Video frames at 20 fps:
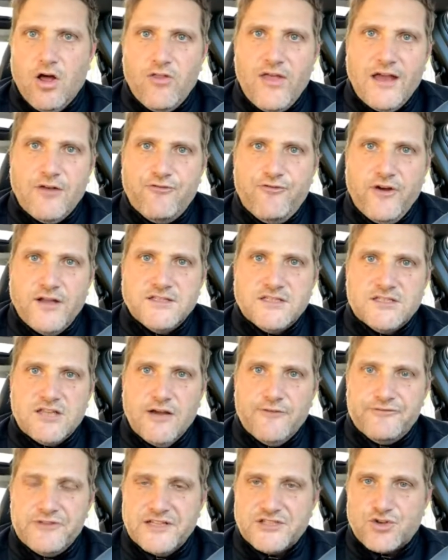all that fun
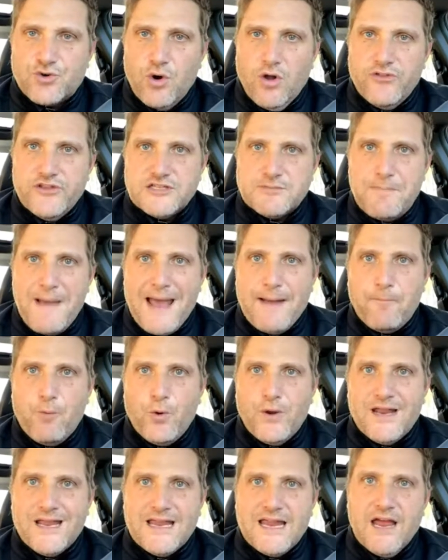stuff. Let's grow this bad
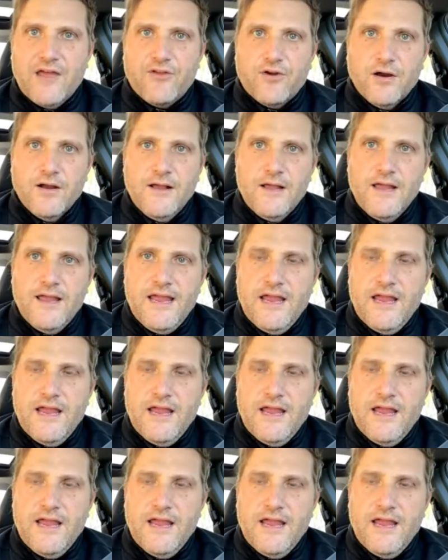boy together.